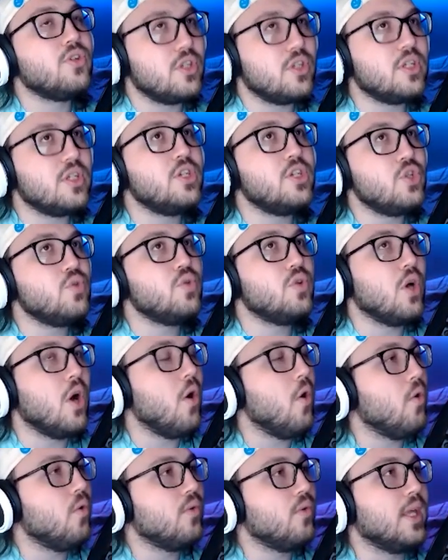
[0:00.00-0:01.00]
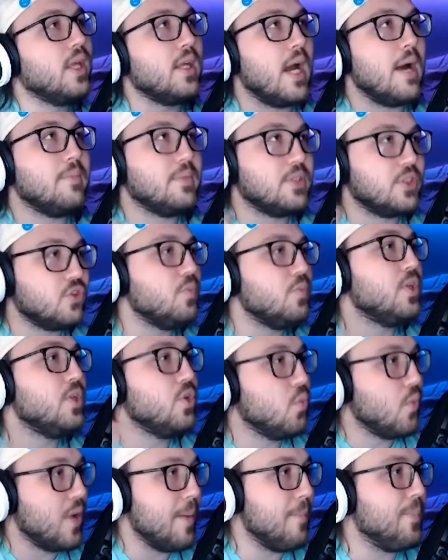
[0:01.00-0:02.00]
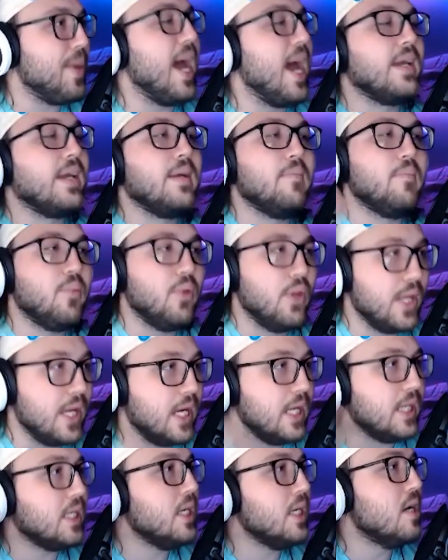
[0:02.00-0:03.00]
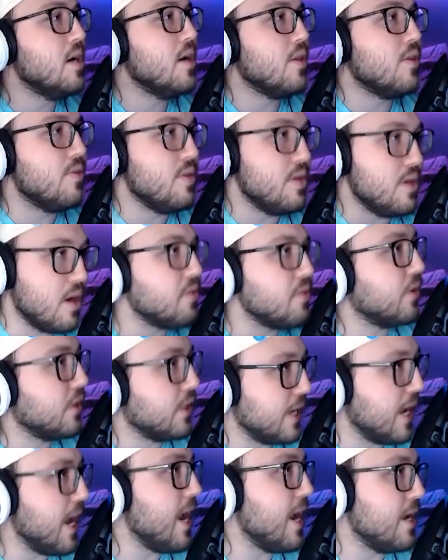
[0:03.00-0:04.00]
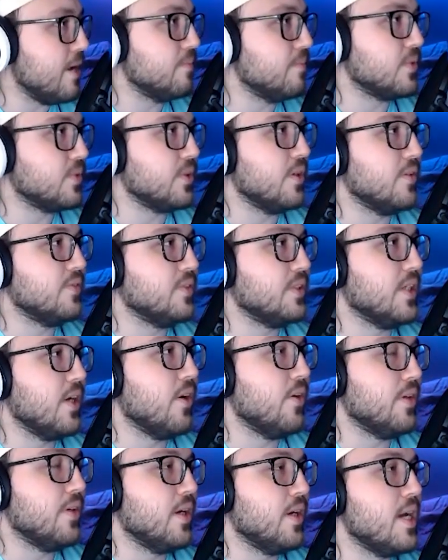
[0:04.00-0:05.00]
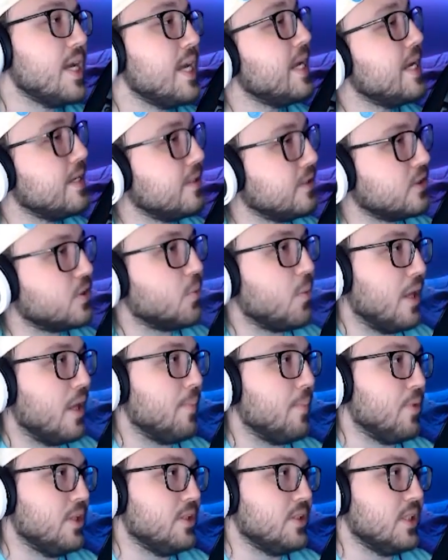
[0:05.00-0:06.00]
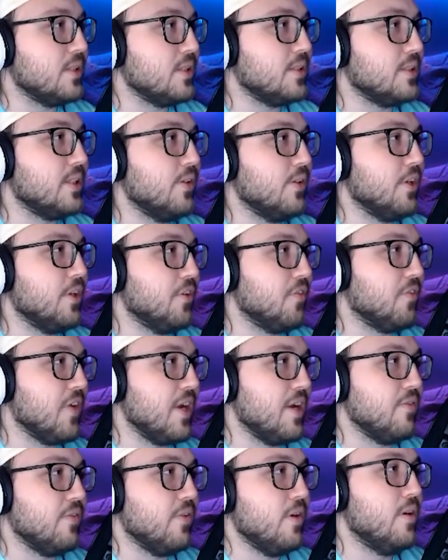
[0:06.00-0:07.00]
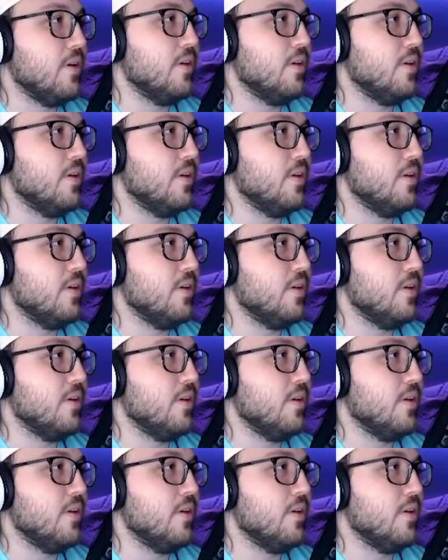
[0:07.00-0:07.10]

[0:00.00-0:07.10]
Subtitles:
you go, like, I'm assuming you went back and played the other games of Zelda. Is Twilight Princess still your favorite?